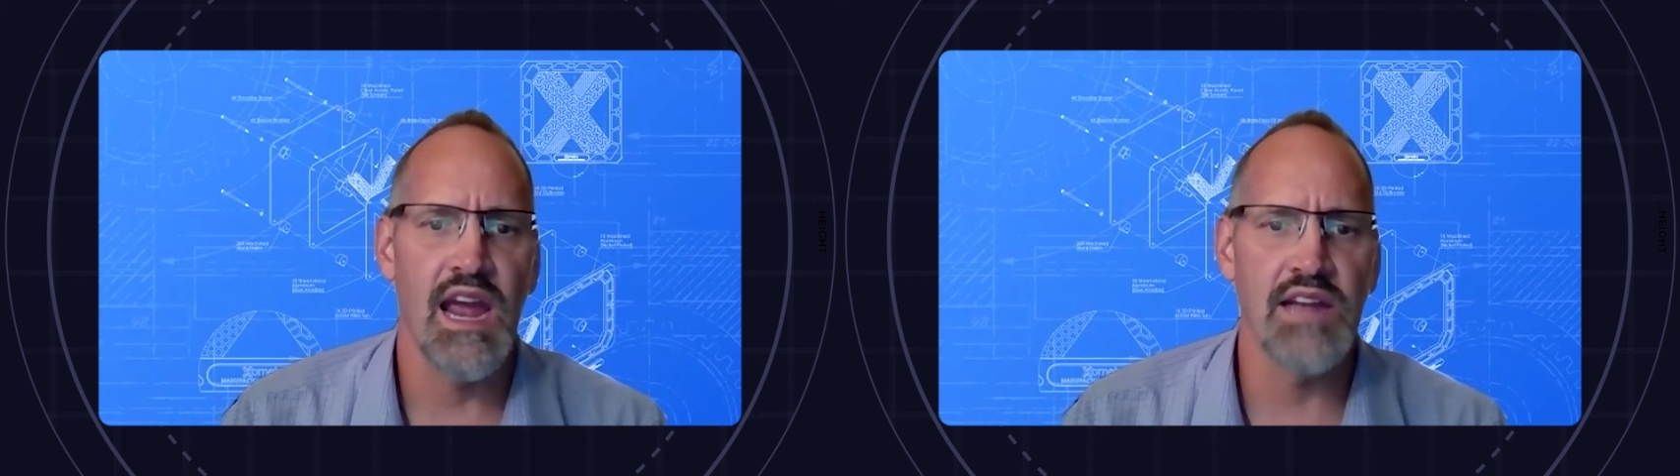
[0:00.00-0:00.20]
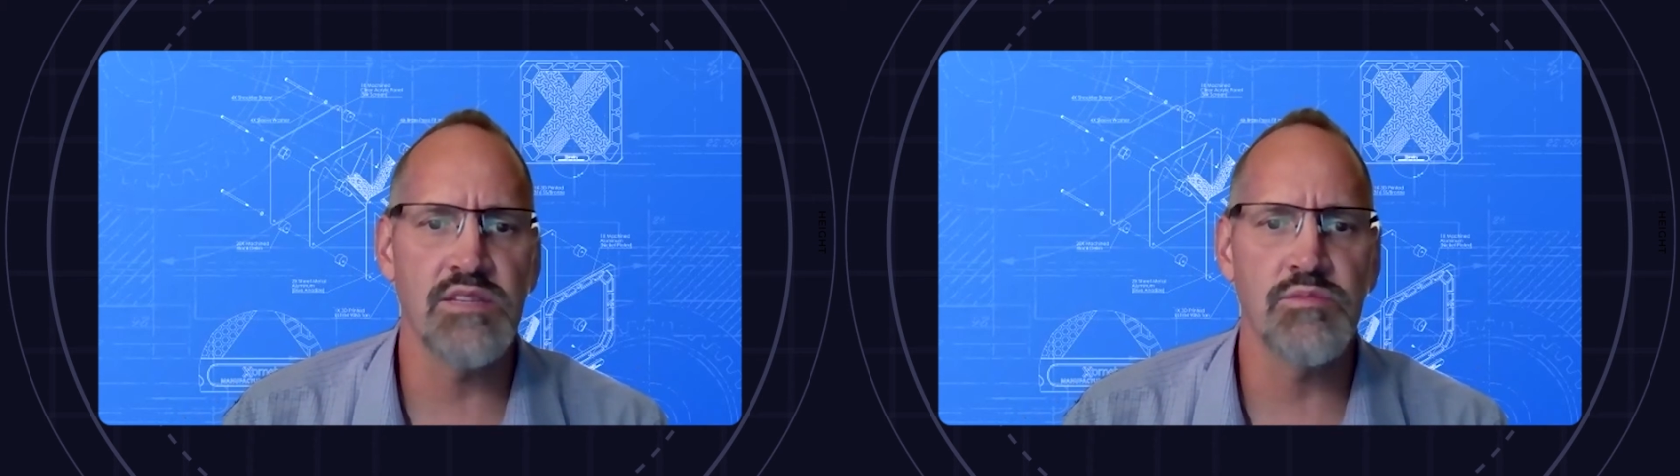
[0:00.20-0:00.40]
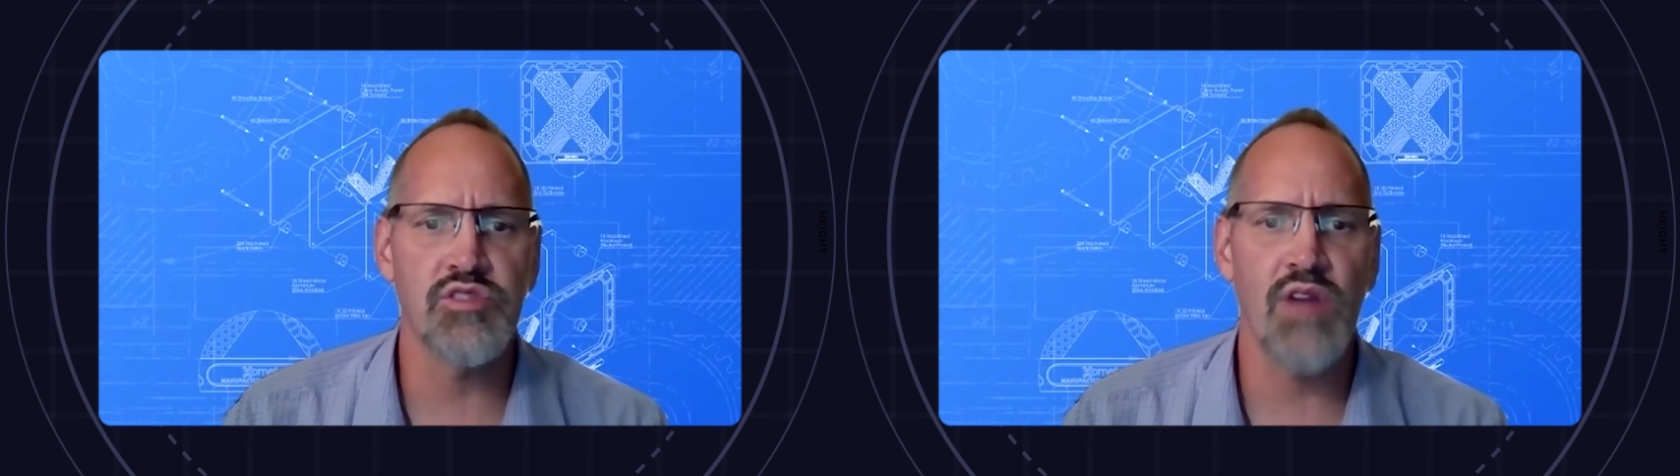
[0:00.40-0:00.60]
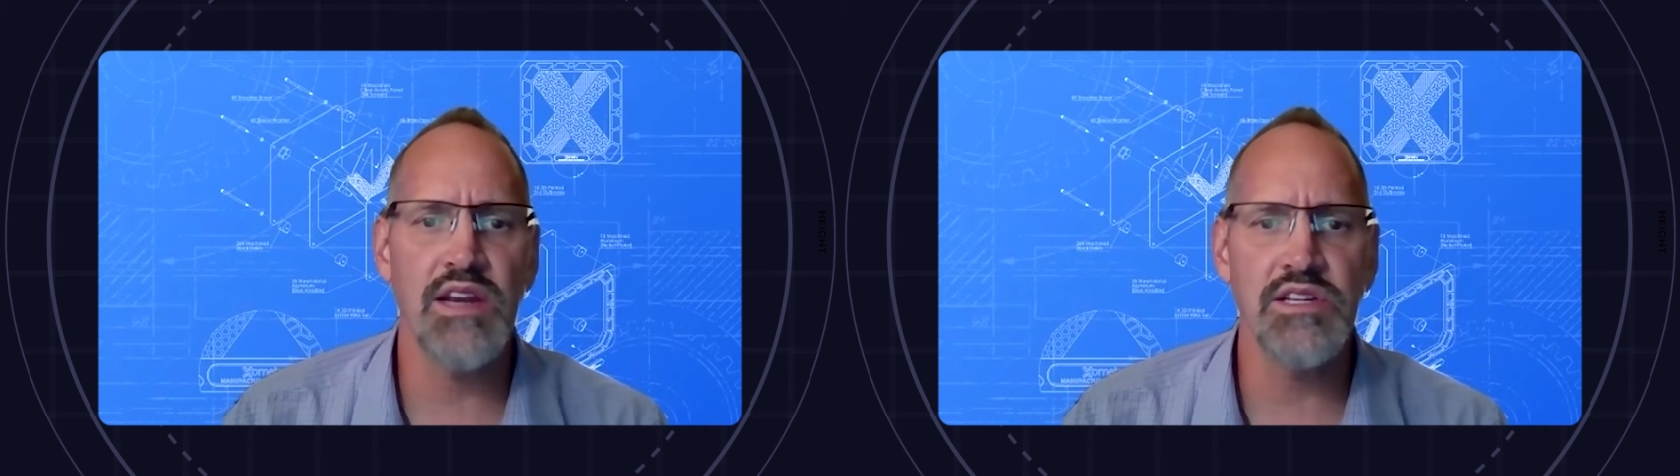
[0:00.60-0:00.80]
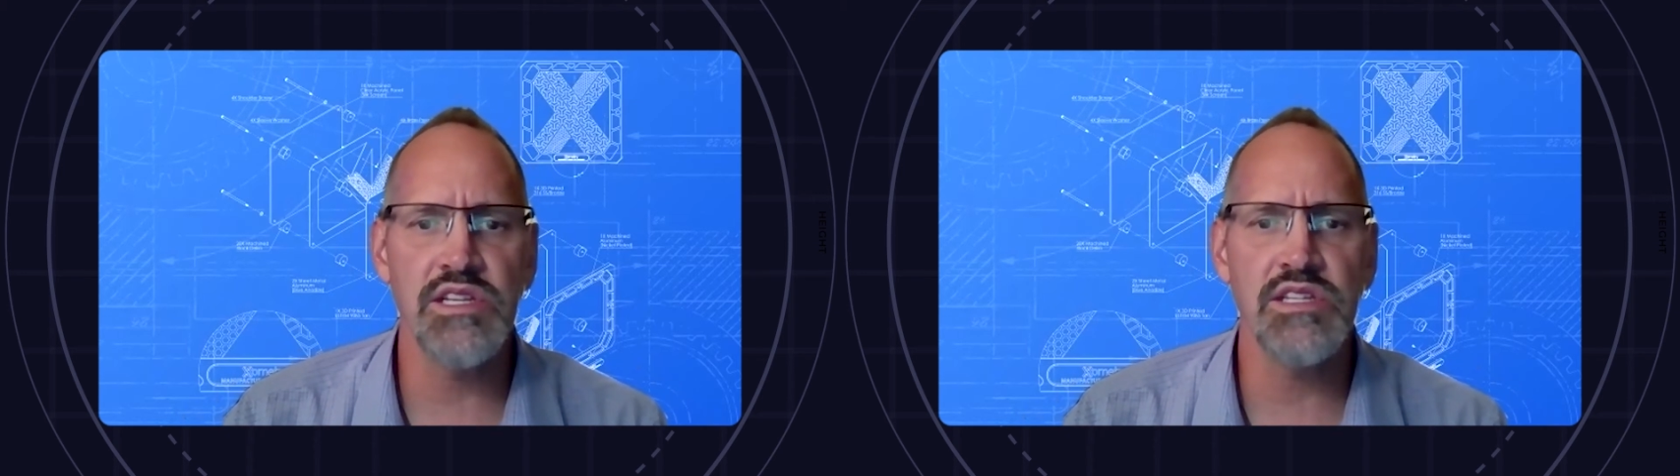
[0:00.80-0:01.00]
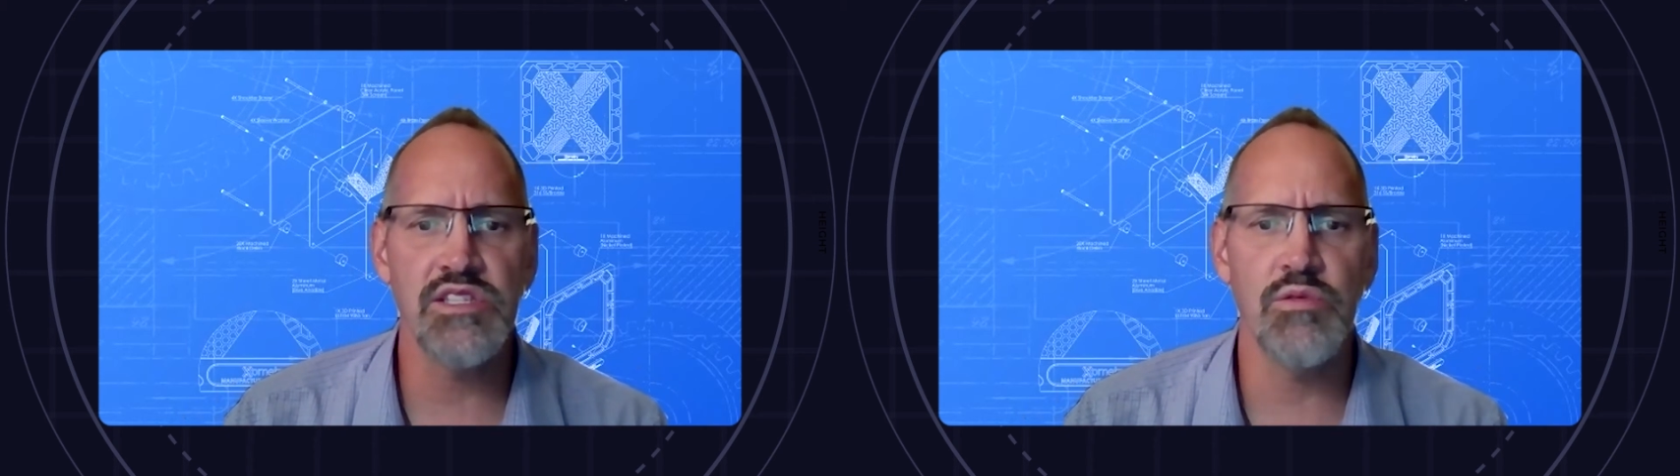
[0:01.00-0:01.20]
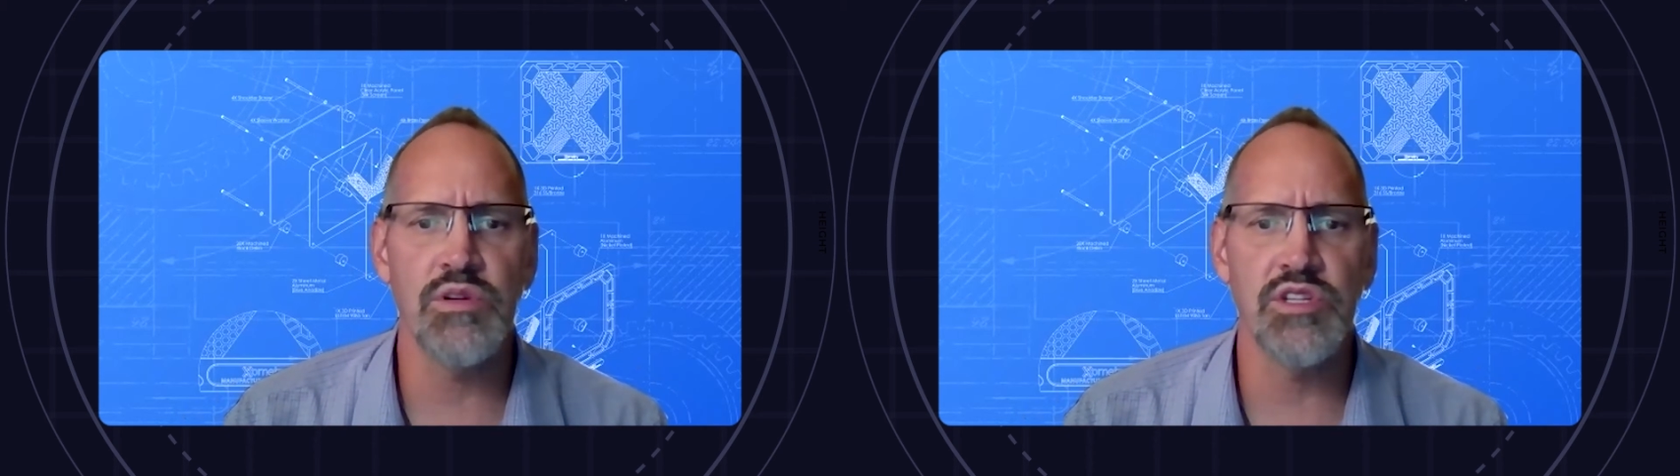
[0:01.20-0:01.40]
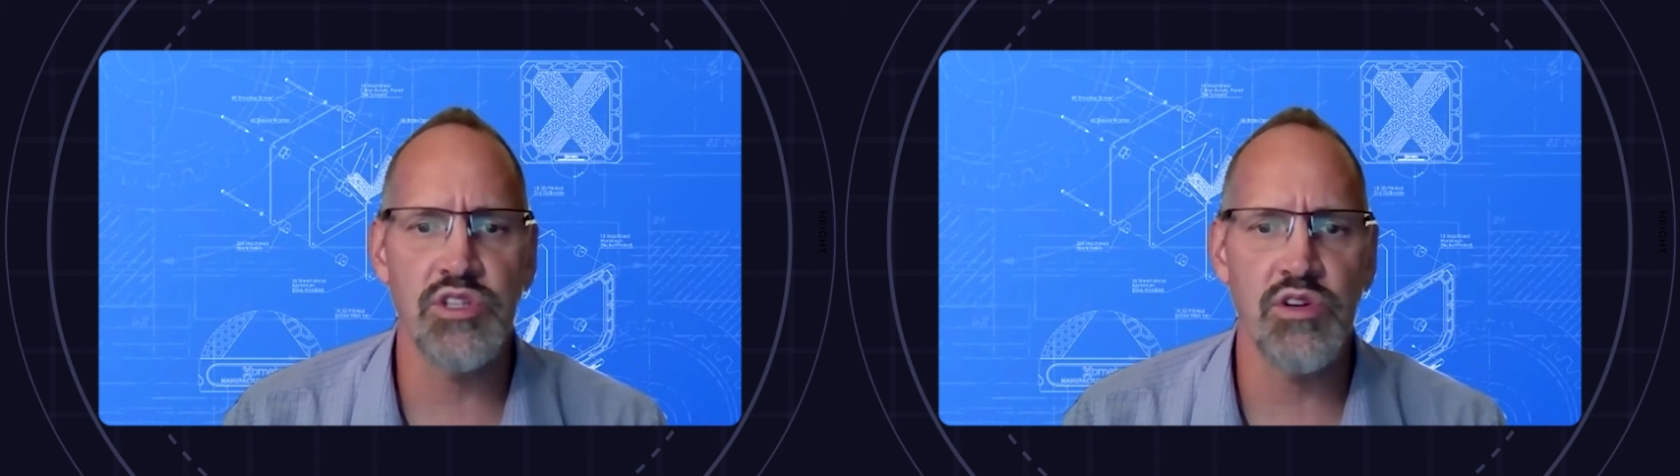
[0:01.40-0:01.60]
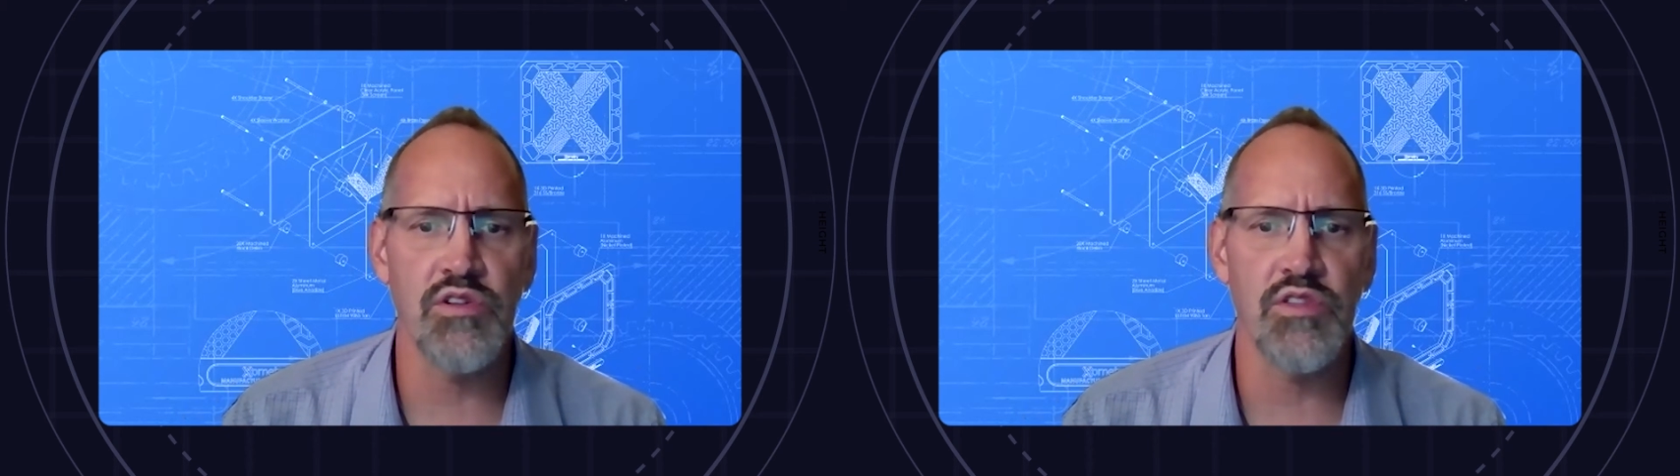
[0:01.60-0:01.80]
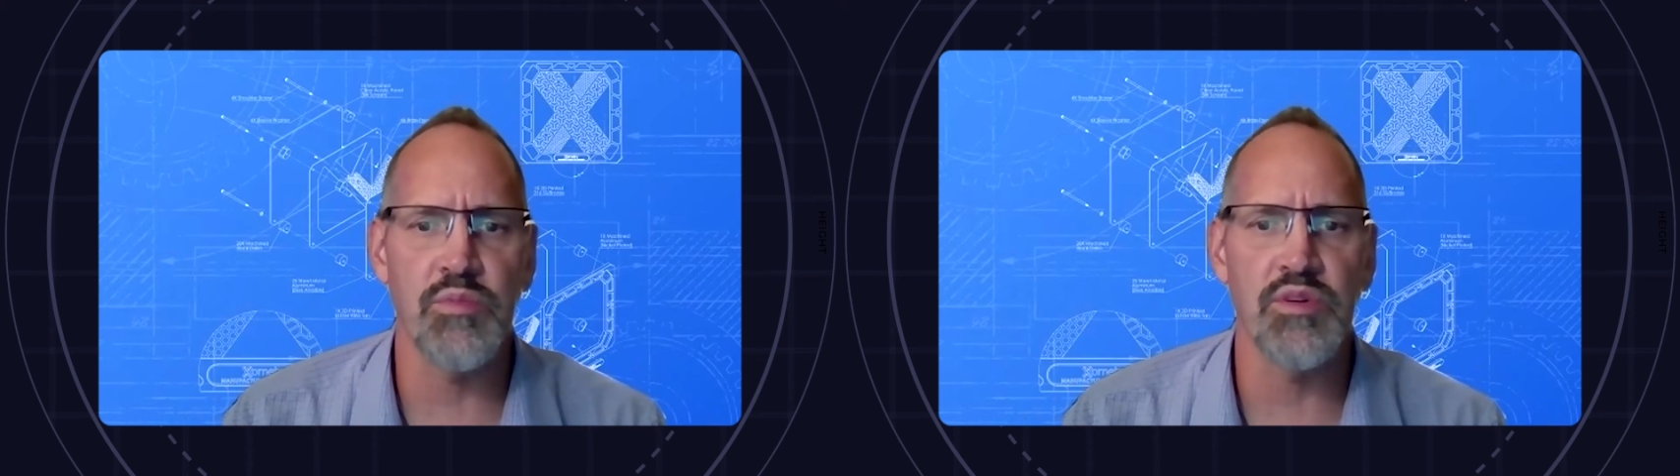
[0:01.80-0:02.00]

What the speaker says: and some strategies to ensure the